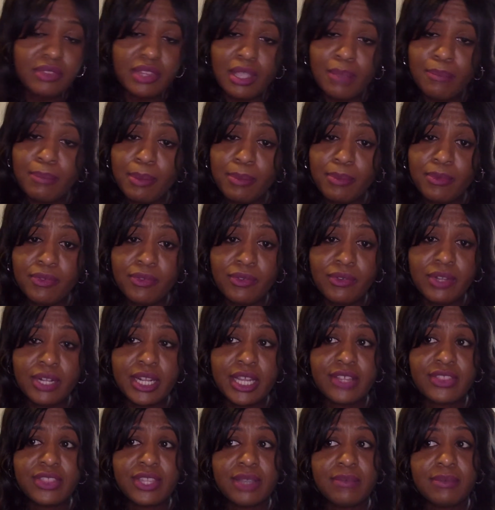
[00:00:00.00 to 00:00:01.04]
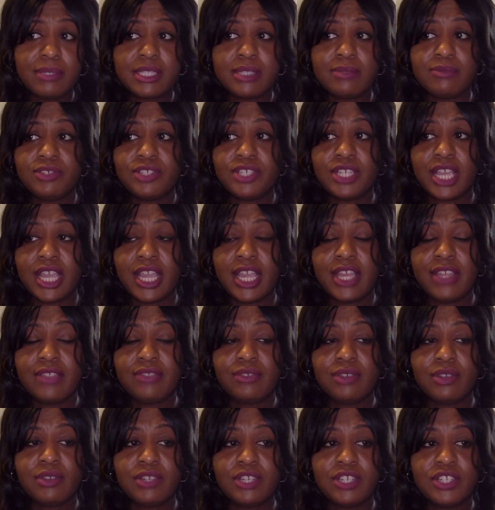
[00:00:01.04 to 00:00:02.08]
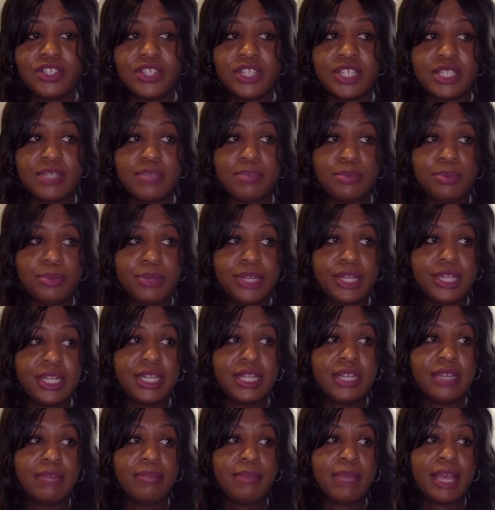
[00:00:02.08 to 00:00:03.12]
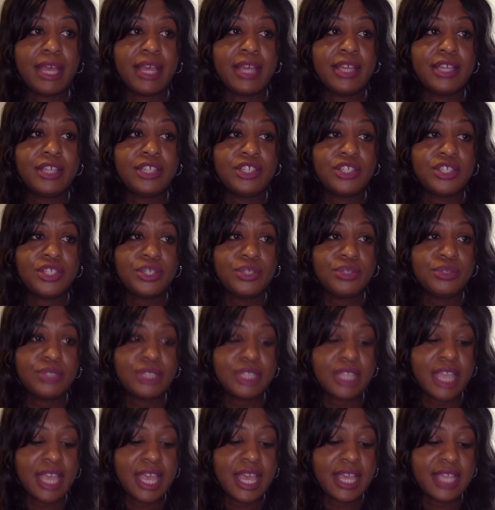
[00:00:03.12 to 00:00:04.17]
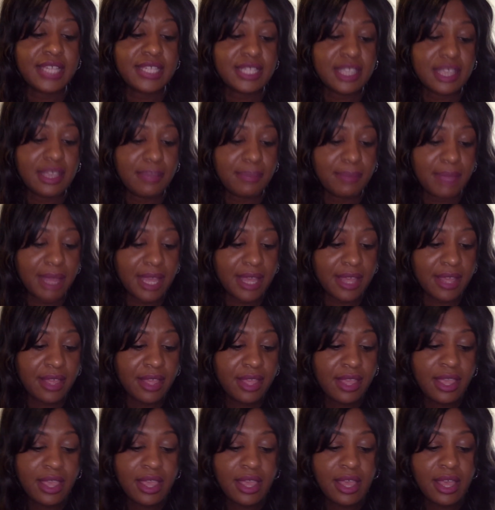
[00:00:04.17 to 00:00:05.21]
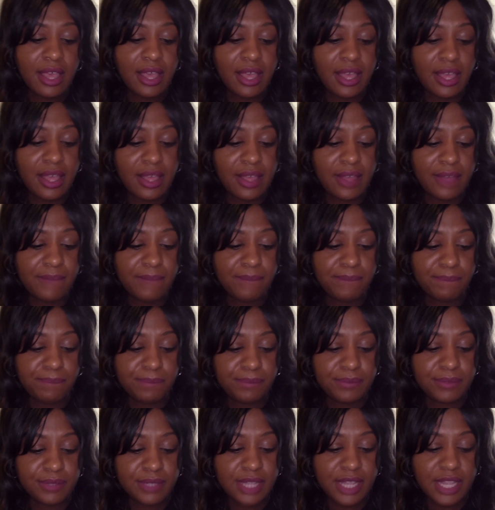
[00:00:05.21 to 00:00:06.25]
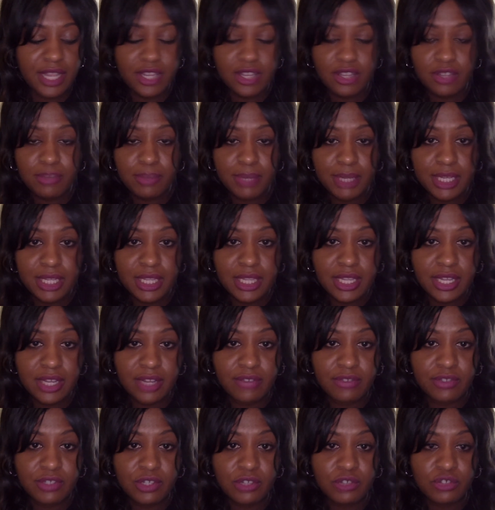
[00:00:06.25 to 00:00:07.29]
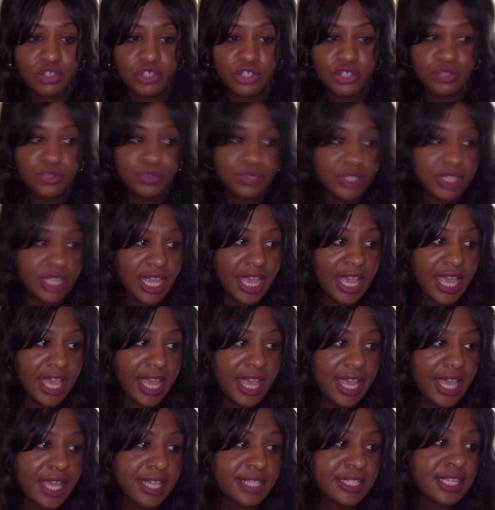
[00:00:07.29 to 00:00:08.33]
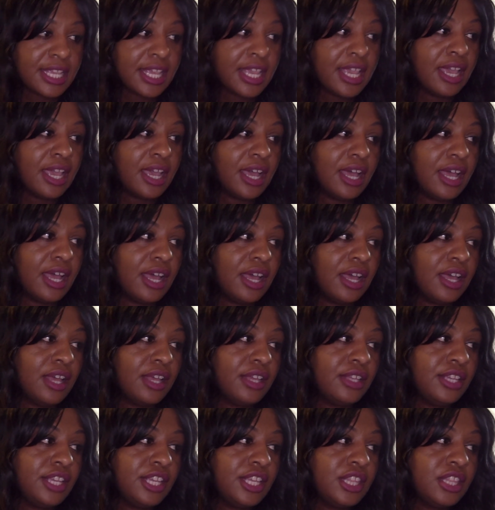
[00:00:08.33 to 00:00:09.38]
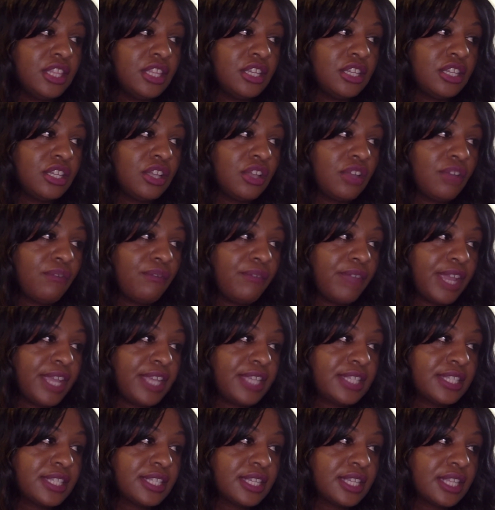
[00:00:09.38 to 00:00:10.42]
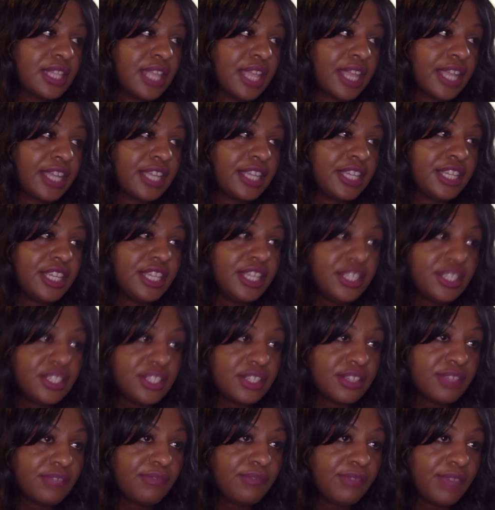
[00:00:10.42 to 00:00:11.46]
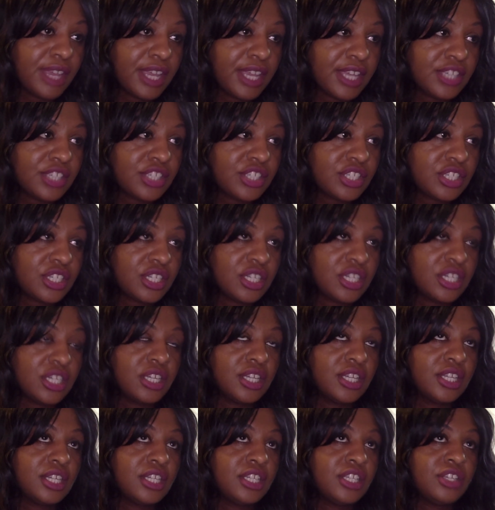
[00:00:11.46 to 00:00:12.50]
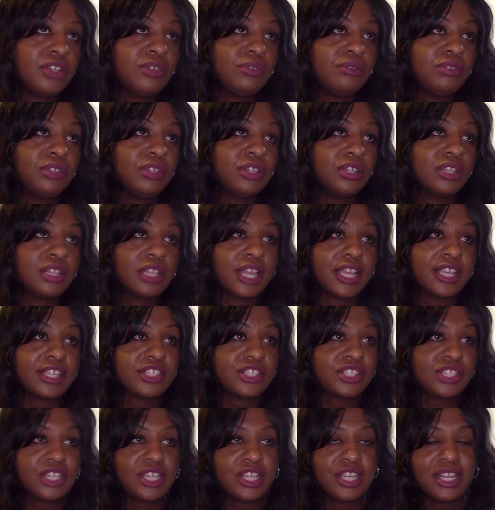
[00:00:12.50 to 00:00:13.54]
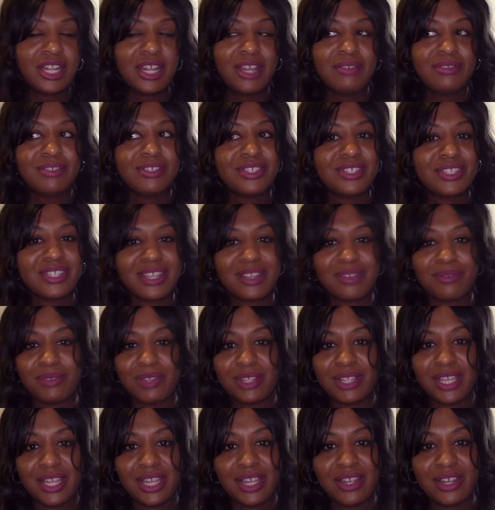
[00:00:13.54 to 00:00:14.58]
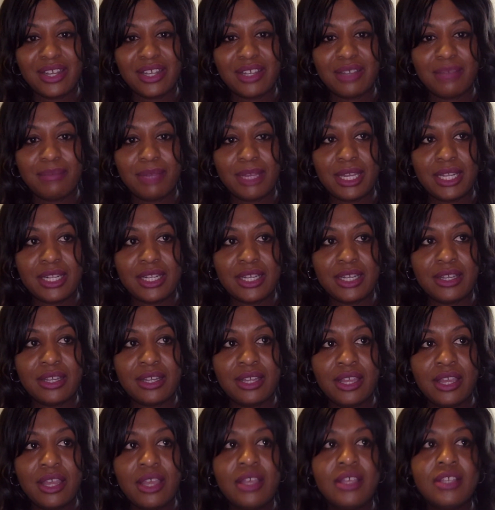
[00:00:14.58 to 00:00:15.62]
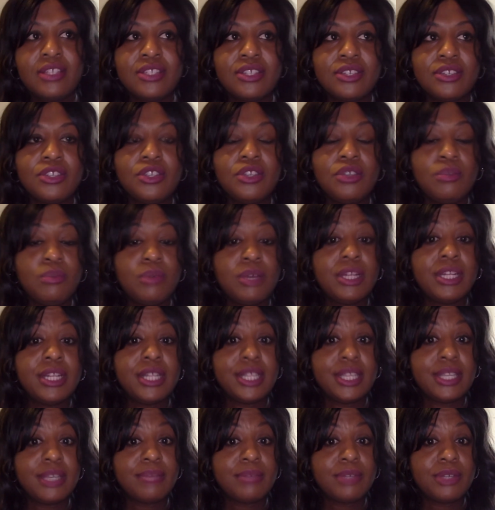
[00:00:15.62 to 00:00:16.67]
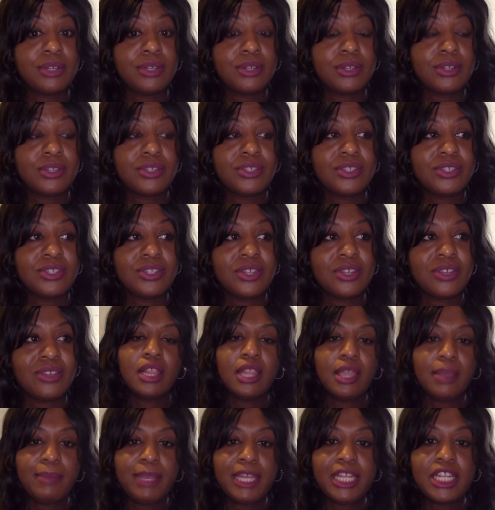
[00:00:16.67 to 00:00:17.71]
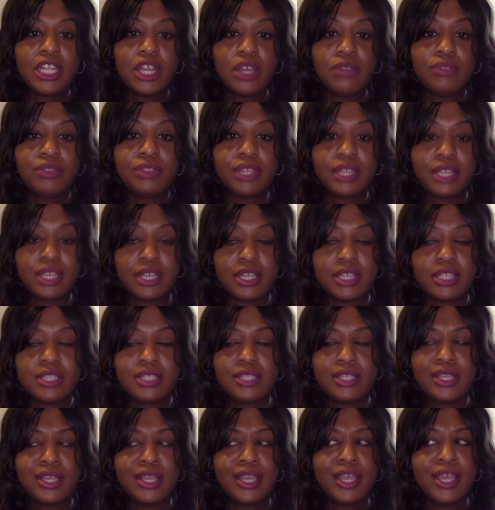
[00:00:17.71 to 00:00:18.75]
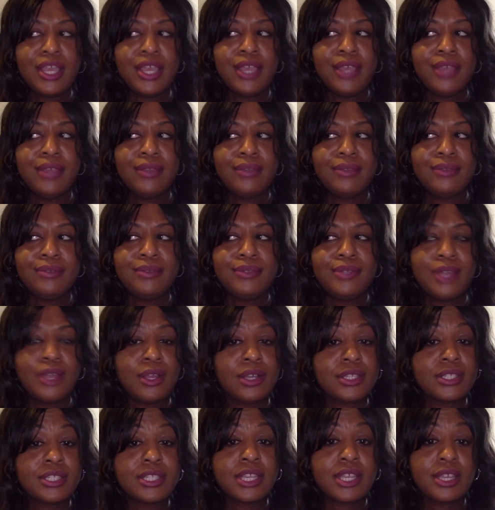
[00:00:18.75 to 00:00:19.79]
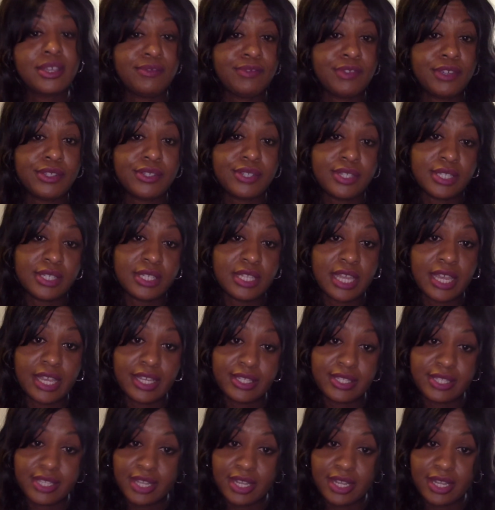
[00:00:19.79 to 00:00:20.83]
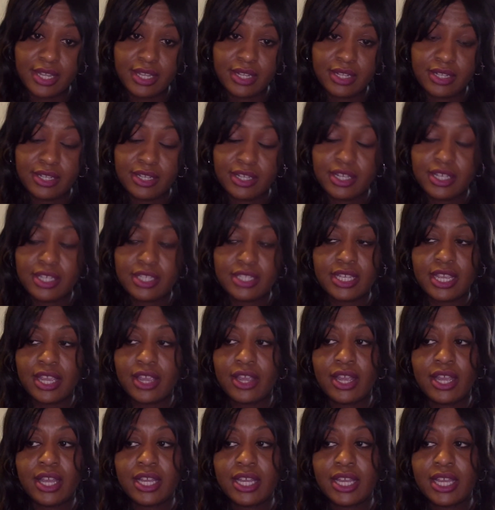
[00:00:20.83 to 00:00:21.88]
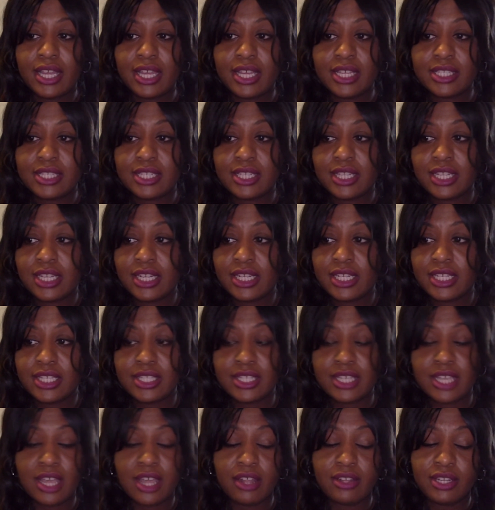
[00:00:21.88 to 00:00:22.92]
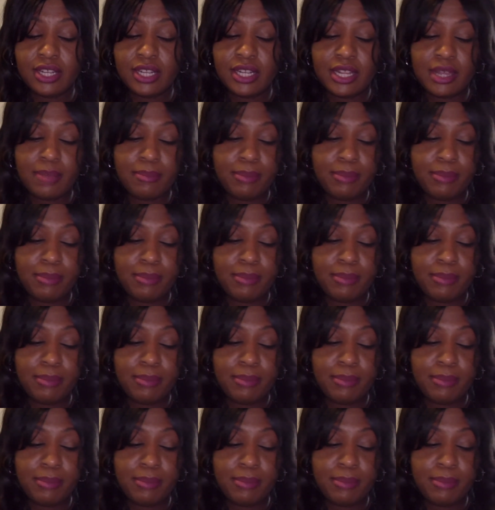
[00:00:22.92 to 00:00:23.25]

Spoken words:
But before that, there was some shade thrown at just Brittany about her shoe size, talking about, can you be clear on your shoe size? Your face look like a yeast infection. You look like shit. I was just like, really, Erica Mena? So you one of them girls, you know. Let me note this, dark skin versus light skin. Because Erica and Estelita can say all day they